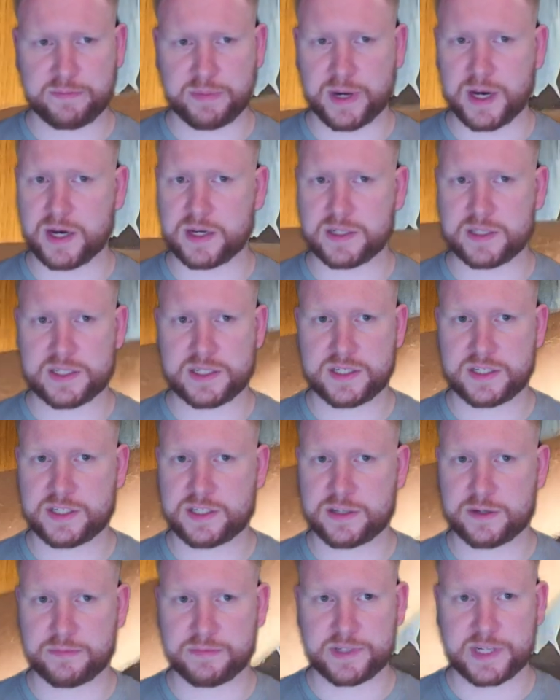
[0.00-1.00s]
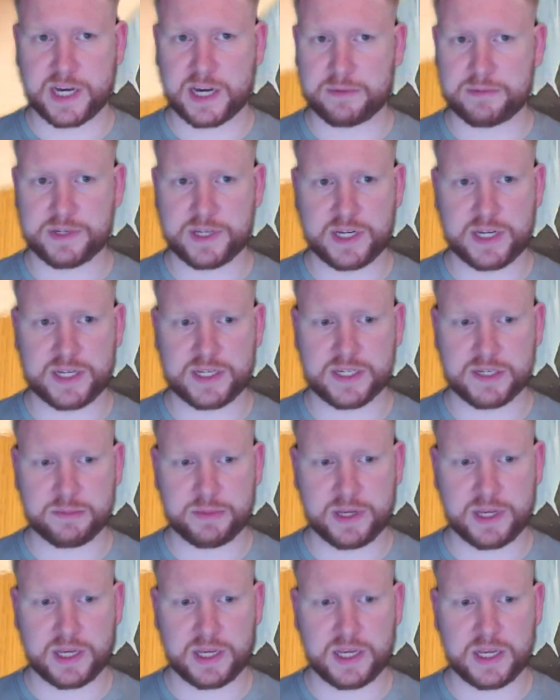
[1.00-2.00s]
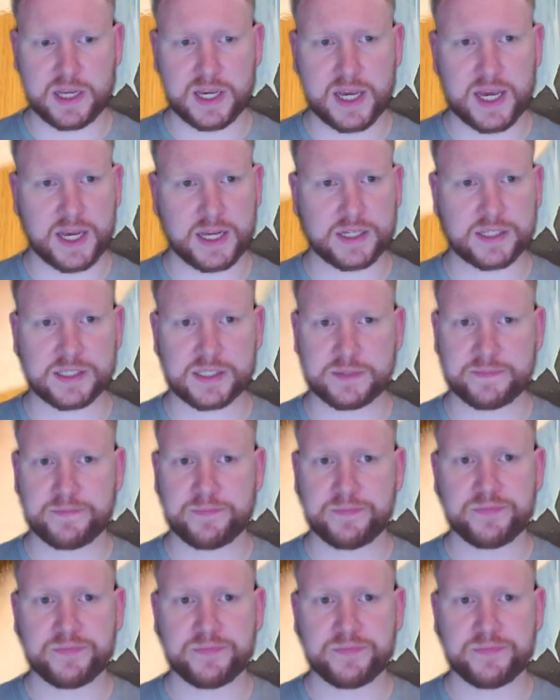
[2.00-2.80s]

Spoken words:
but sometimes it needs to be inked.